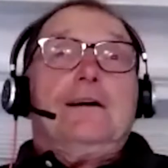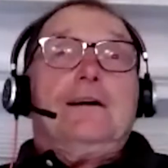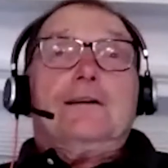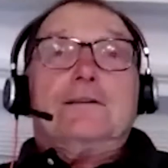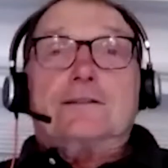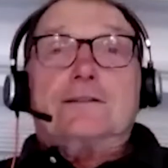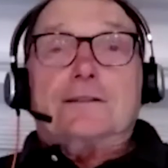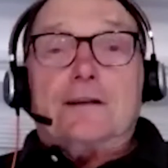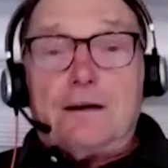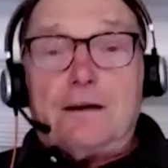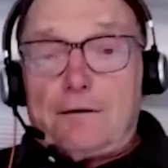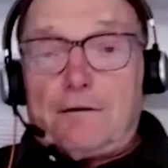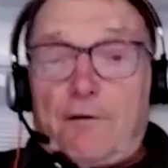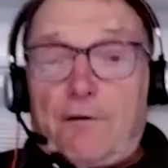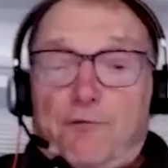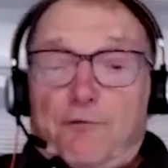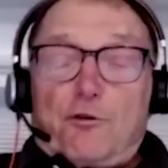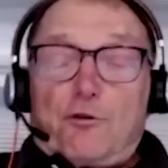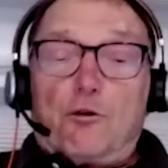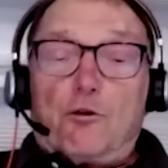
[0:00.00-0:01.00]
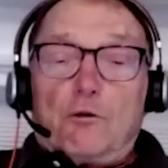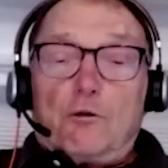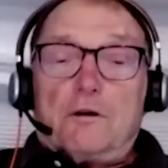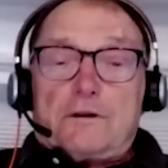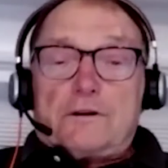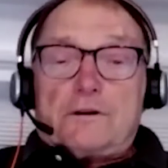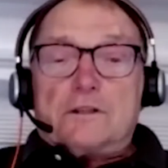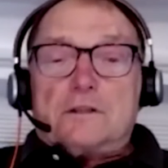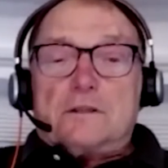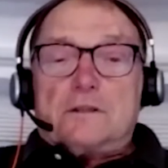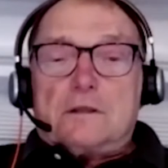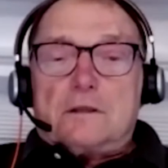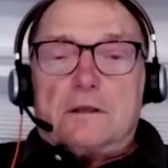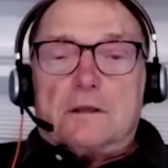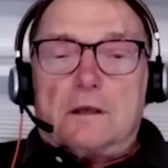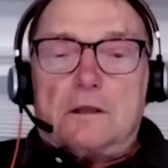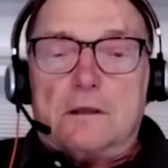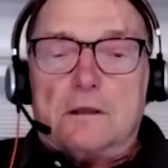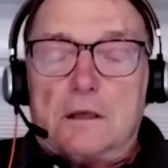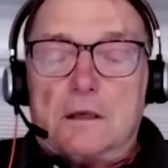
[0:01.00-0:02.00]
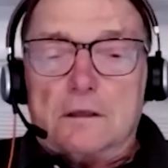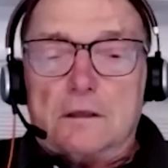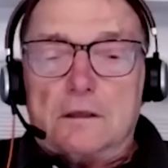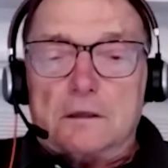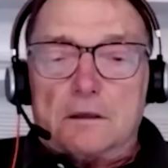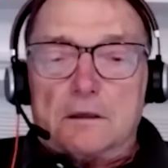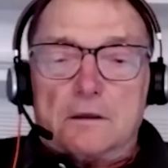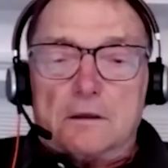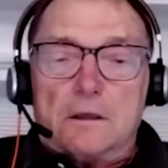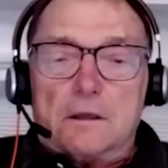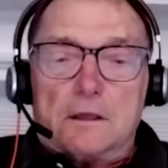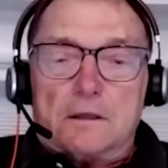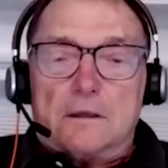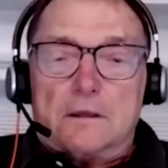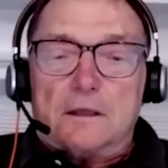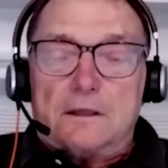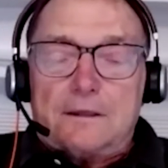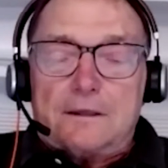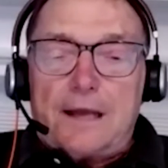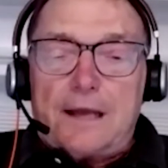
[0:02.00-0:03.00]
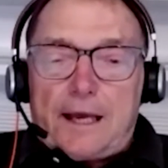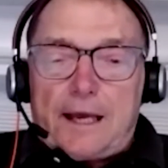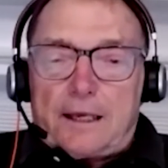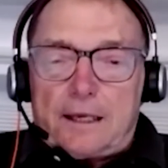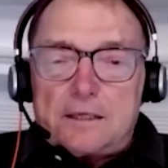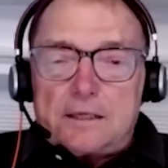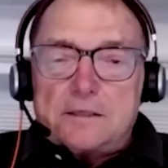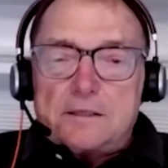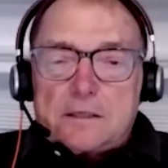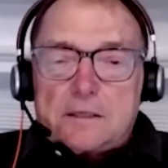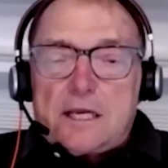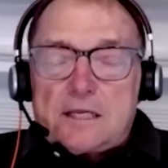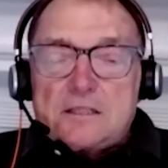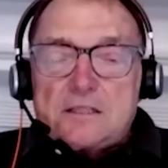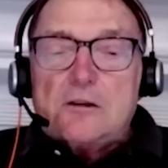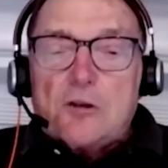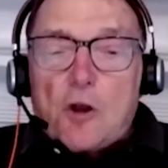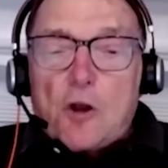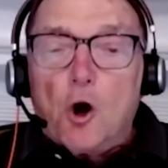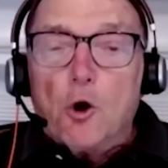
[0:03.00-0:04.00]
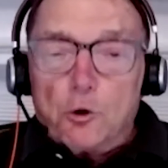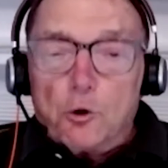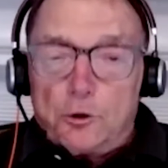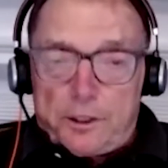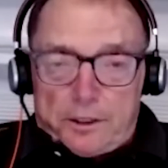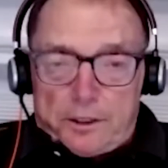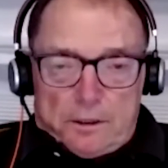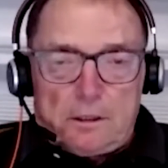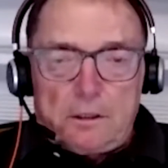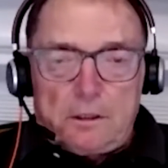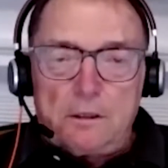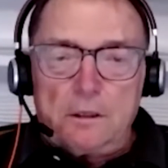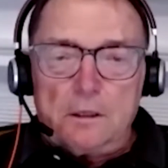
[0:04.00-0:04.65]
So of course the deck is loaded.